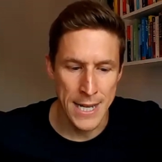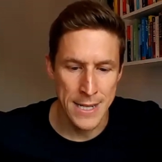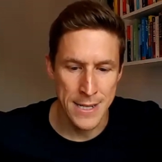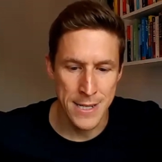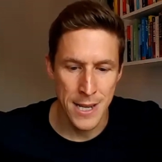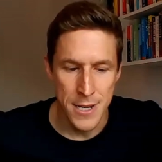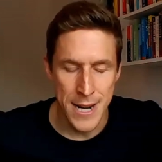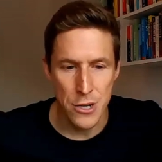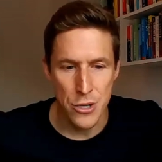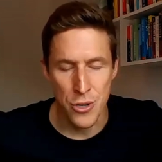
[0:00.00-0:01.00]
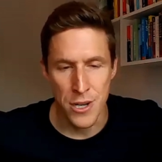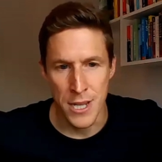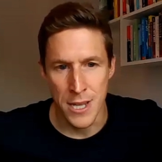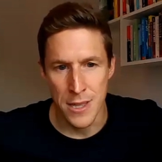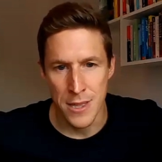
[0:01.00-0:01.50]
And
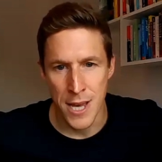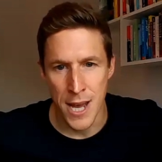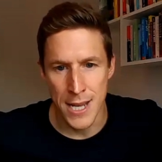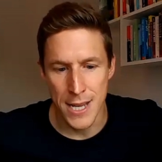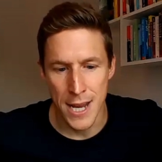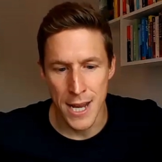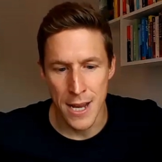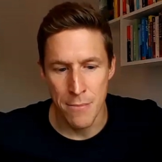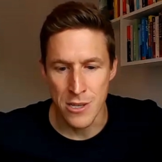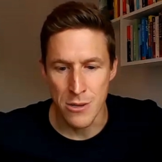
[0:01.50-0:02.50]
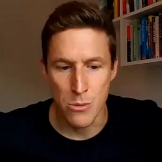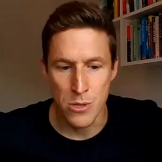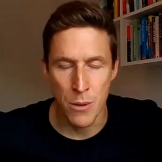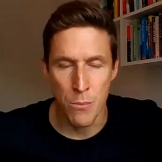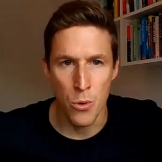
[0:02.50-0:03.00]
naturally, that links
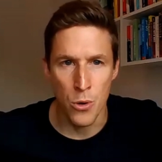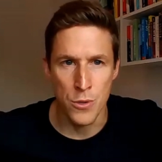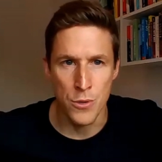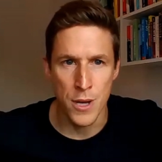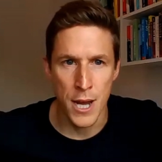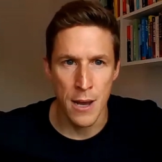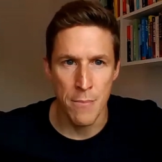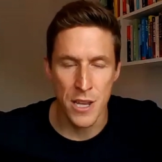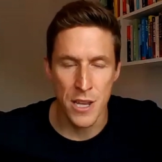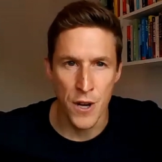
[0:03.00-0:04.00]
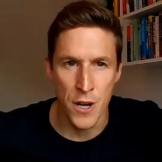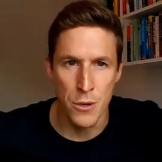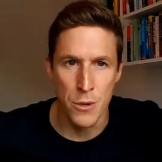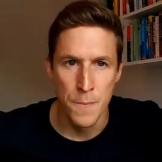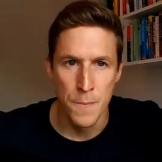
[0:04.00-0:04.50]
to someone as a
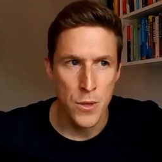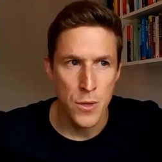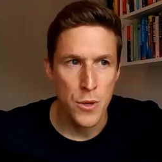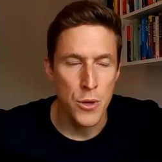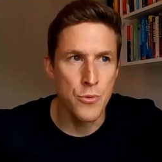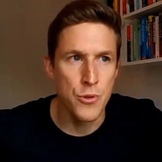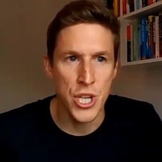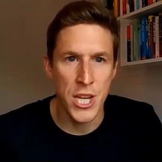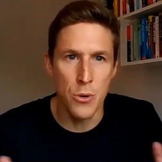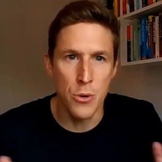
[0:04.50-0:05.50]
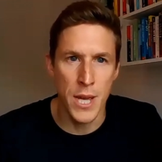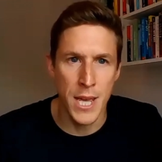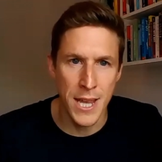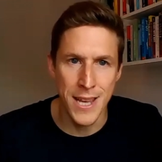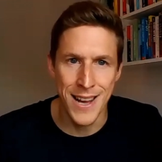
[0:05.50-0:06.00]
CFO who she or
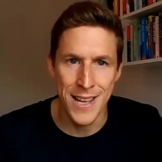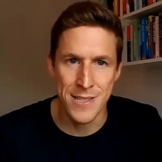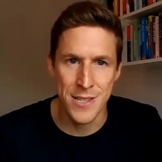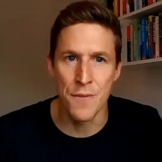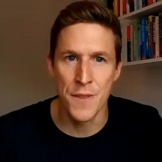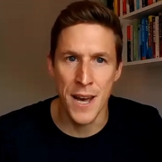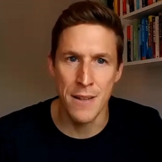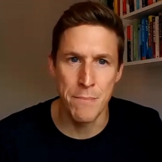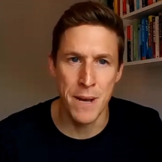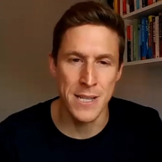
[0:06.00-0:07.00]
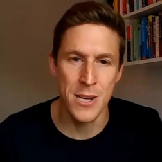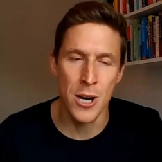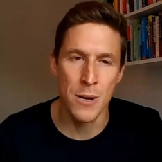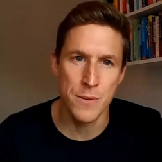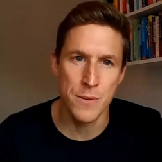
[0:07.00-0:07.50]
he has done that many
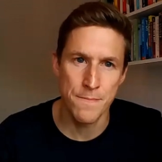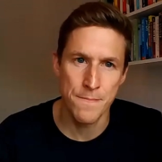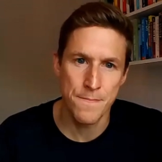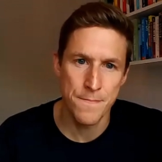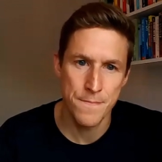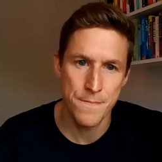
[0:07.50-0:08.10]
times.